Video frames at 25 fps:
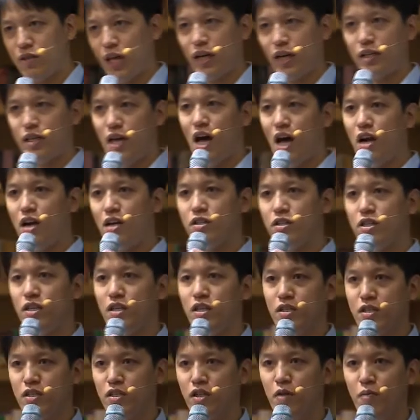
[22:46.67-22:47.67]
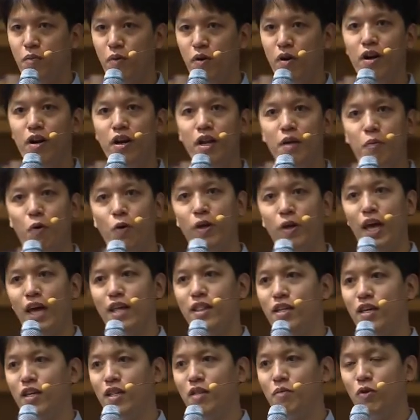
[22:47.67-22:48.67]
technology is completely
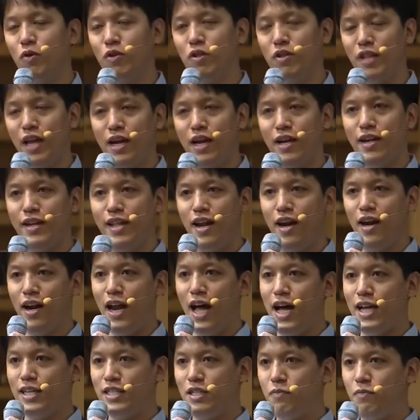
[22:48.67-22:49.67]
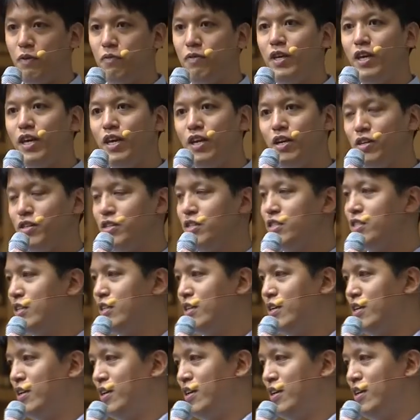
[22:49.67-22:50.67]
forgotten for the last 50 years.
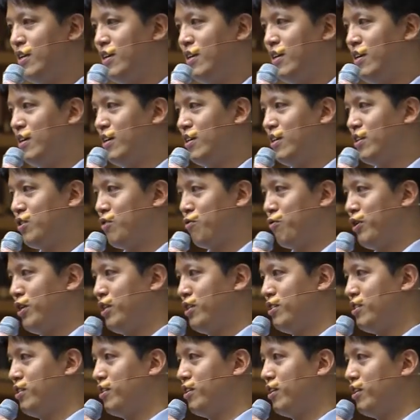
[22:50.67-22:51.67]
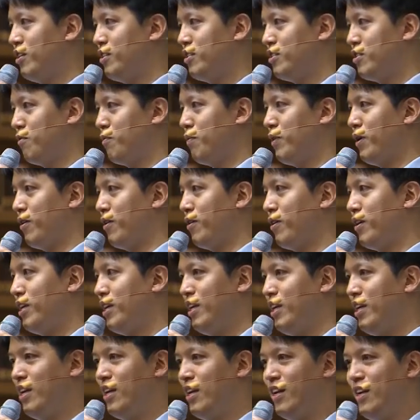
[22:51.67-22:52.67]
The reason is
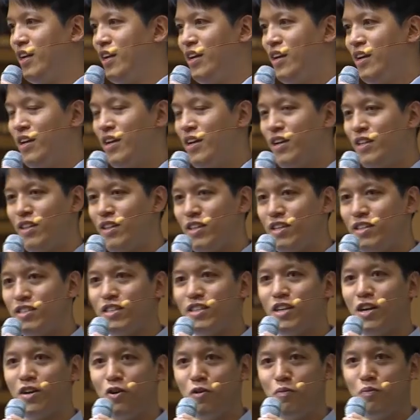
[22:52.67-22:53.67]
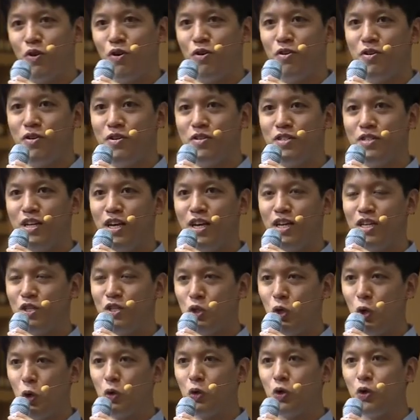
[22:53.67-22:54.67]
apparently digital computers are
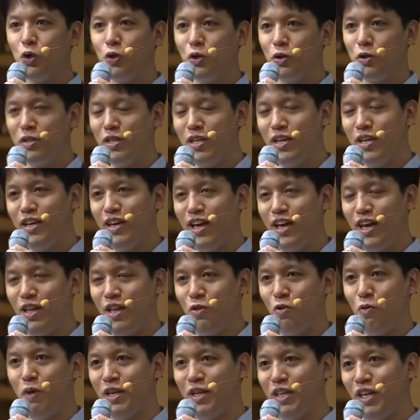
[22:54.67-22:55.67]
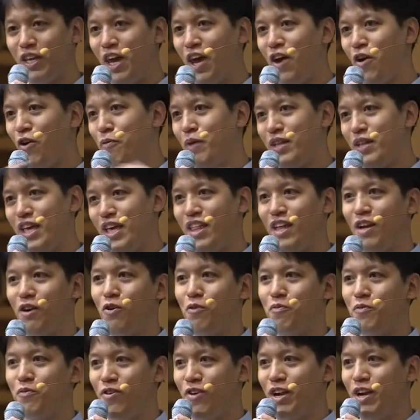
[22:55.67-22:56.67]
so good, and nobody cares about analog
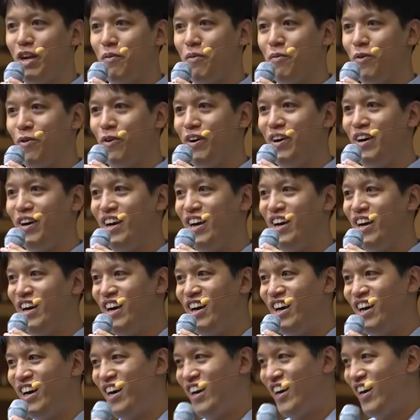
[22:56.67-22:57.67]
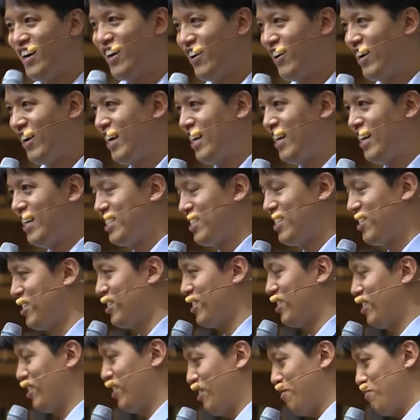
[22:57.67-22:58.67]
computer anymore, right? It's
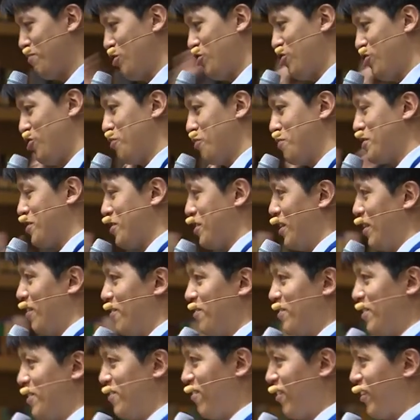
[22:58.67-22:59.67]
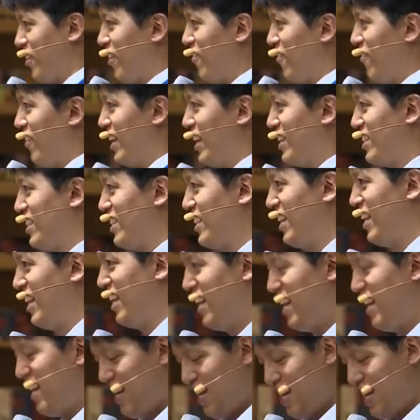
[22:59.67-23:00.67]
just the museum stuff, pretty much.
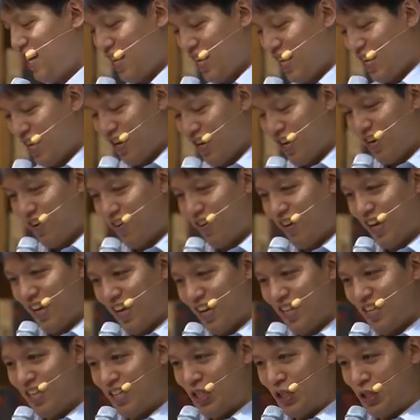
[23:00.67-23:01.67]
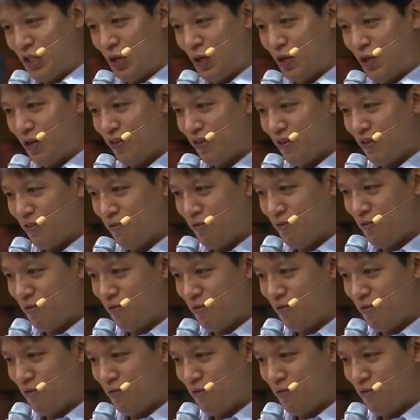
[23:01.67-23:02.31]
All right, so